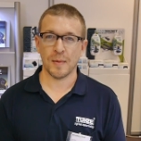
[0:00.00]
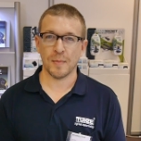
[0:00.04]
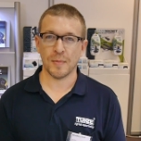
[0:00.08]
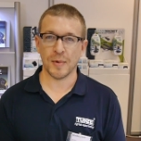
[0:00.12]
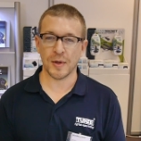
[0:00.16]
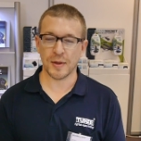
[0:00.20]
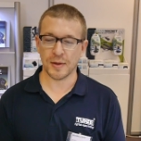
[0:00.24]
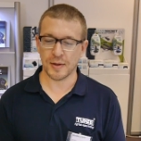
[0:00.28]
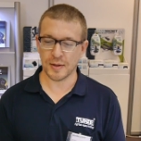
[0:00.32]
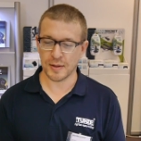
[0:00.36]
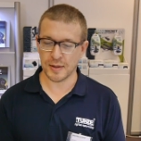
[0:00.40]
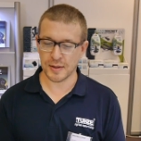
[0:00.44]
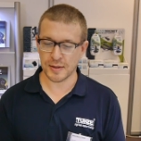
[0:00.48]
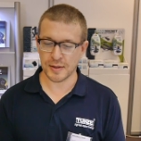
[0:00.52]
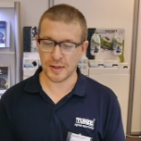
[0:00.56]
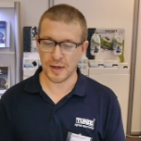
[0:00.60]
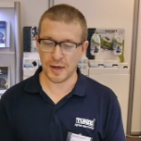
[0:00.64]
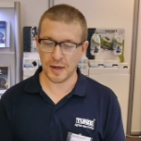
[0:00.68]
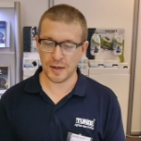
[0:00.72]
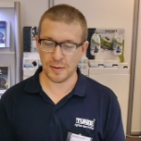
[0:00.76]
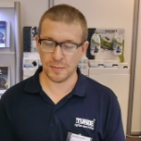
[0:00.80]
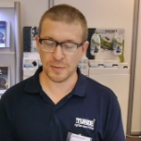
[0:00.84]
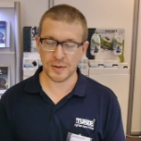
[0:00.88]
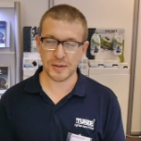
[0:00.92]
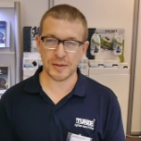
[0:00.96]
but the
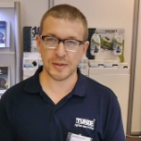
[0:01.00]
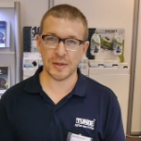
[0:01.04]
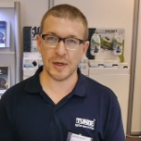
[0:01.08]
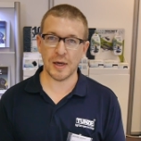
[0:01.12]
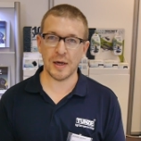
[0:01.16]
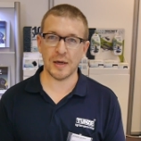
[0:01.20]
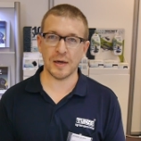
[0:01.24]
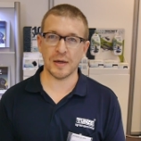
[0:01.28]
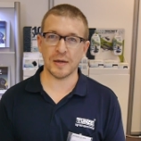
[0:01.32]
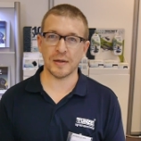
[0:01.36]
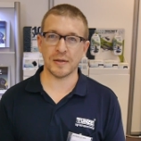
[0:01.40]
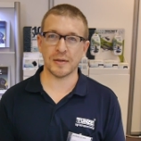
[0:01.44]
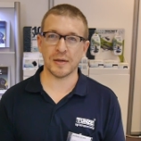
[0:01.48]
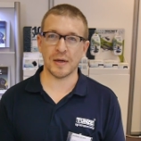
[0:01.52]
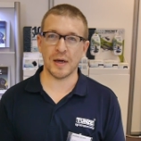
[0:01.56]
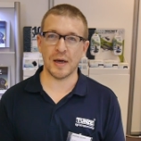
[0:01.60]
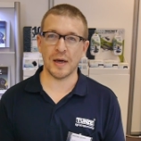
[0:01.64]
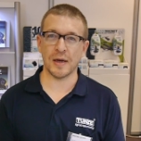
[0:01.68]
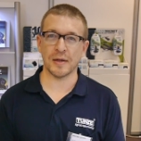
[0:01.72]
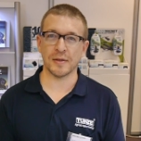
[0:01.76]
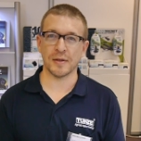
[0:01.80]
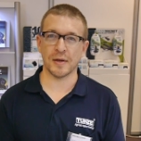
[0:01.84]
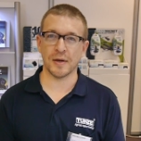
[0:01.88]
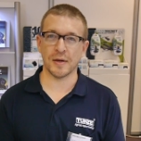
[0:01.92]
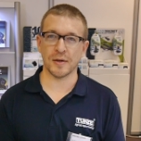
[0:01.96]
design was needed to
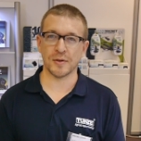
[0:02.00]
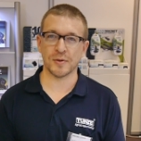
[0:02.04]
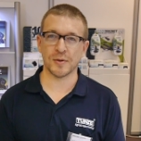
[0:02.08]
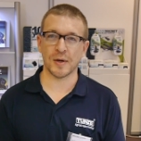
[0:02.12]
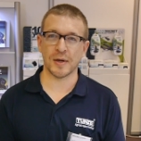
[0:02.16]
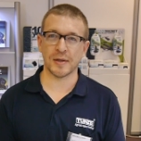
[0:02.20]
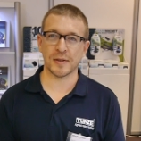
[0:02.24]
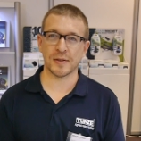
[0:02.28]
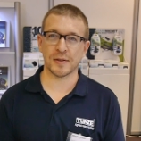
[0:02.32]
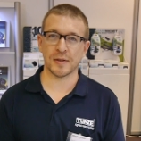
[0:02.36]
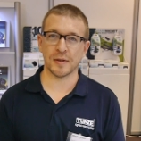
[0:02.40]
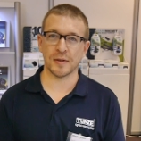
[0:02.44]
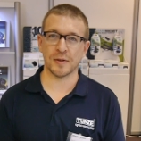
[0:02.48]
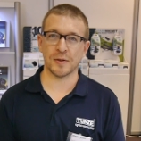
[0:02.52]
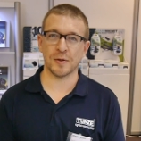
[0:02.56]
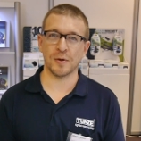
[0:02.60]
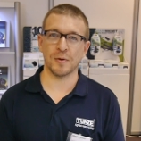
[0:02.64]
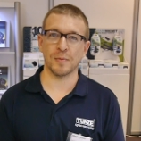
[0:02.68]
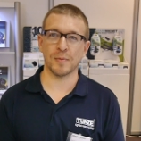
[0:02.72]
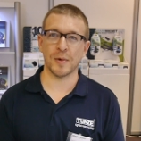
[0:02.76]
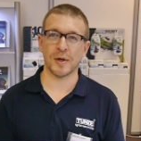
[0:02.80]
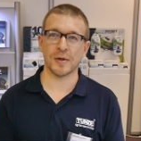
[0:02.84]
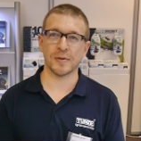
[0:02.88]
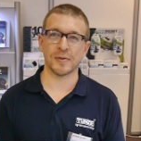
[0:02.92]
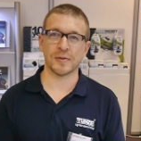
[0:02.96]
address the
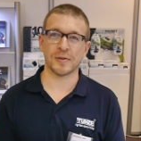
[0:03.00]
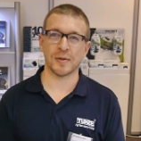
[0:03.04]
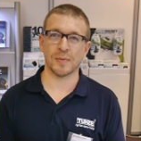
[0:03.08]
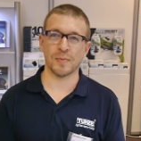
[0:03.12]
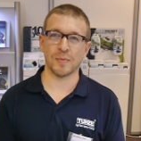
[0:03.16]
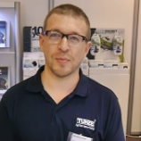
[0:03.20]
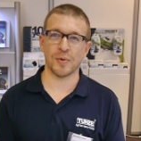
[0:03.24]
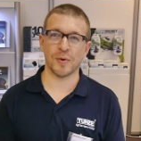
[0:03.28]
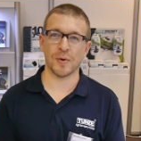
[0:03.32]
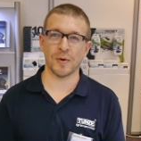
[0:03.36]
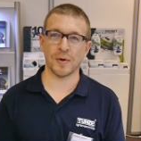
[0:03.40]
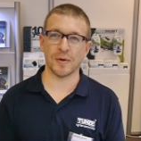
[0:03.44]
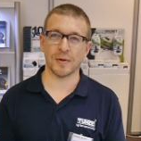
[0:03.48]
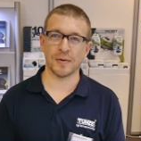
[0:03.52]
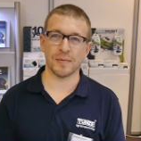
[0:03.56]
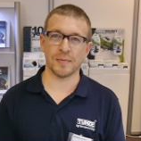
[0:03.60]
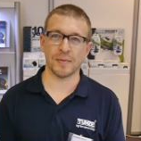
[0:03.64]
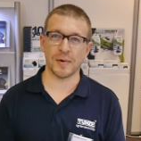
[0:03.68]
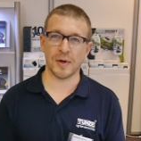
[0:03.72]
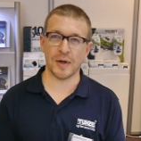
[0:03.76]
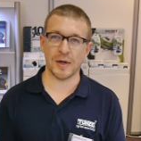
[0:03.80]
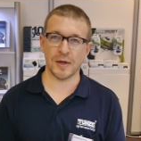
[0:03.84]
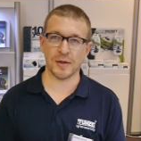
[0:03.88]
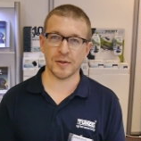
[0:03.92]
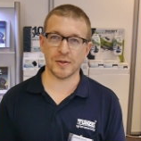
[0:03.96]
two most important
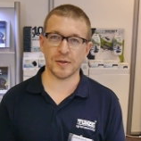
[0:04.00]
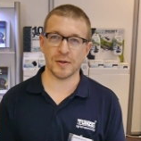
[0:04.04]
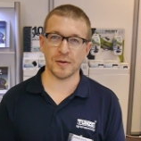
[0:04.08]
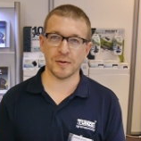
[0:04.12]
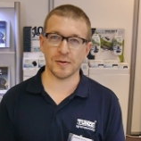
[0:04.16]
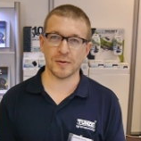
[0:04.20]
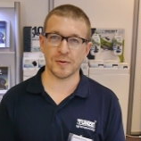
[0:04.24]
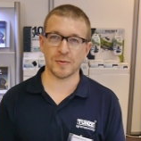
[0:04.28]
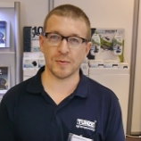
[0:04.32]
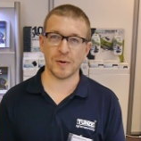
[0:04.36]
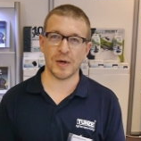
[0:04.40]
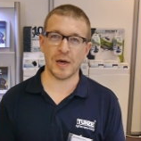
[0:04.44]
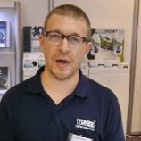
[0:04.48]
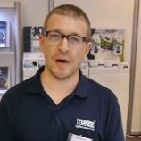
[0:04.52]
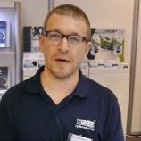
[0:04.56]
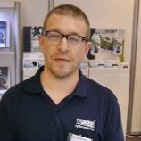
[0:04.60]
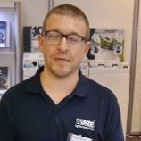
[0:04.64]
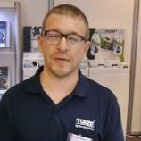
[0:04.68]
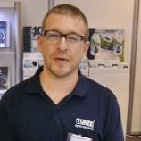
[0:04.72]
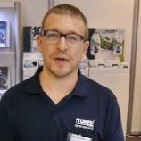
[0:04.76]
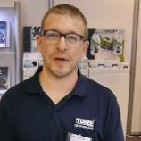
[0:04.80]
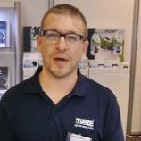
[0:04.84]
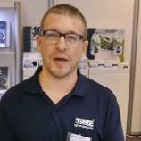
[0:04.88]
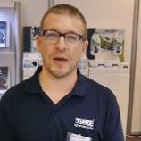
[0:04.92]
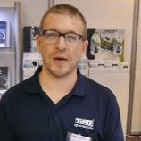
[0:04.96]
issues we
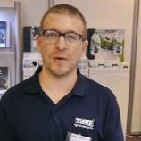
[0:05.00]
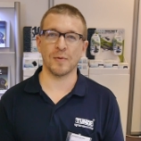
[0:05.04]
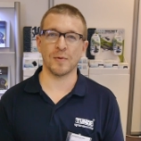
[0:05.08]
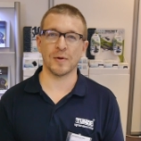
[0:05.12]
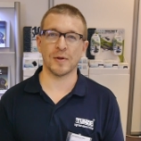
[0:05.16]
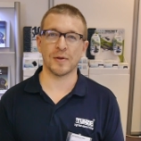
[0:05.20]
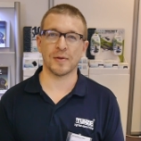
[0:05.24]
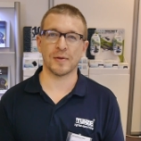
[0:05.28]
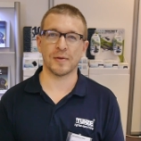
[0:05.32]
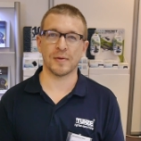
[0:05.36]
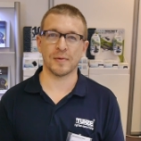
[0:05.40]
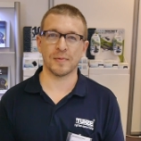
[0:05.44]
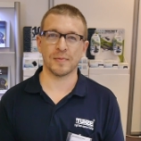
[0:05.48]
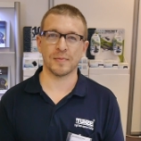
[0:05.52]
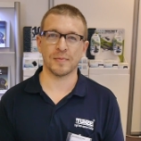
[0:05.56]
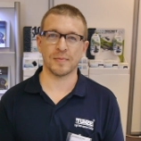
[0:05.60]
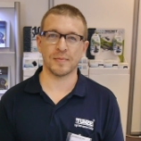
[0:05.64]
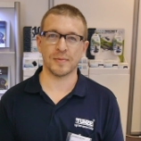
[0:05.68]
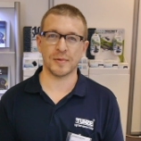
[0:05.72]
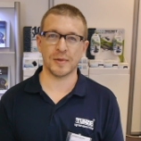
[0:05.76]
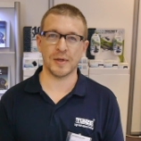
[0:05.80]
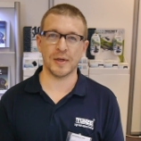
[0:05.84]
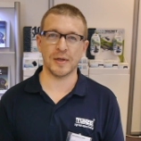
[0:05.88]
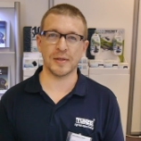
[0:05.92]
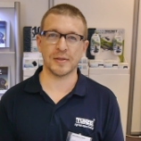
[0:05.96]
have today
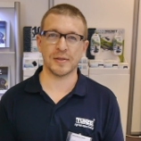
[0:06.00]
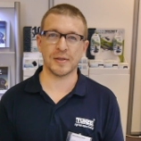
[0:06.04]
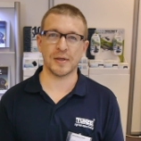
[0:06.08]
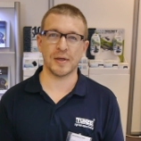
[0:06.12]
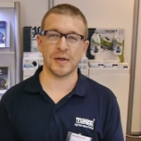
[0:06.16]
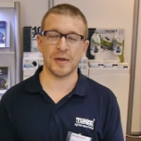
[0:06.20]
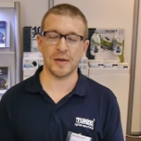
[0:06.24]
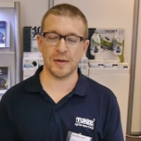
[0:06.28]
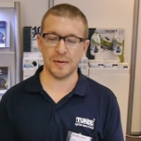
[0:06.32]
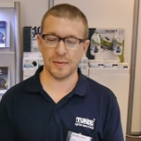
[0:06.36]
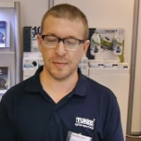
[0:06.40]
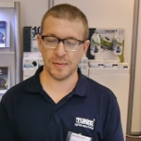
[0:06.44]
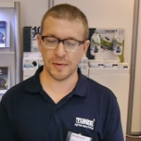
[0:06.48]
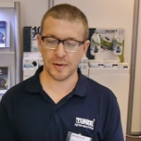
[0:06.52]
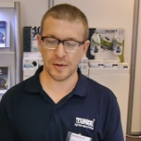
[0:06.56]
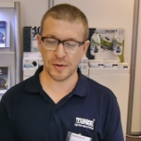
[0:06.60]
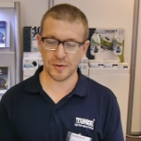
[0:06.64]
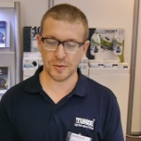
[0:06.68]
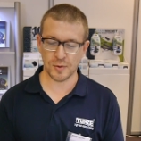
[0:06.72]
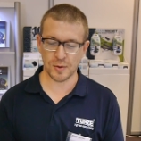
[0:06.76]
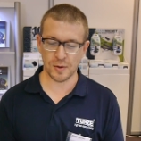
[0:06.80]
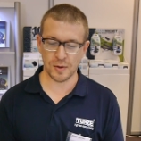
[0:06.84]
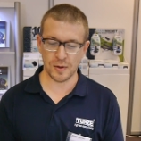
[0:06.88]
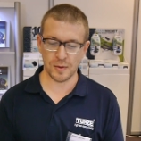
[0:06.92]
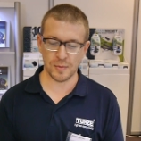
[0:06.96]
with DC
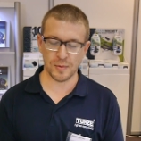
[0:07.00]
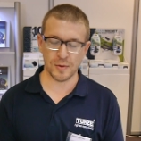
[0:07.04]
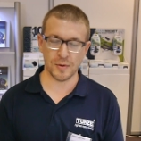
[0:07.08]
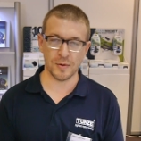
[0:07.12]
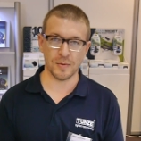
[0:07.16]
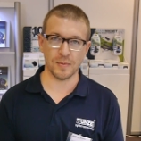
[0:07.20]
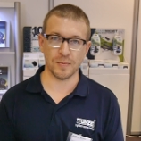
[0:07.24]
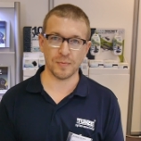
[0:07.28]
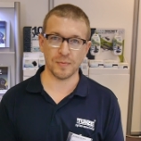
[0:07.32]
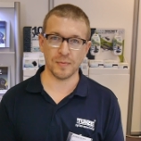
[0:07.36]
controllable